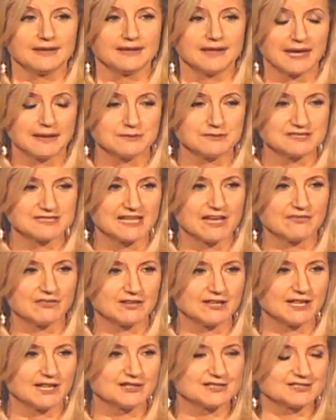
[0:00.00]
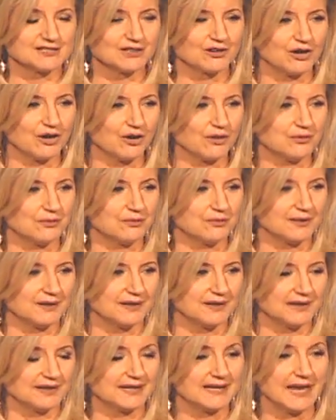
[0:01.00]
came 7 years ago
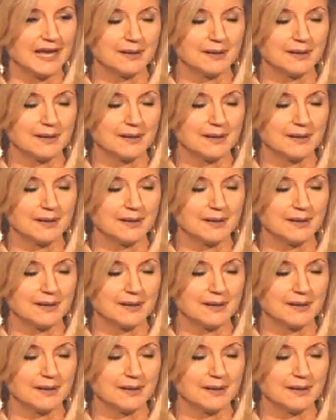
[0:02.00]
in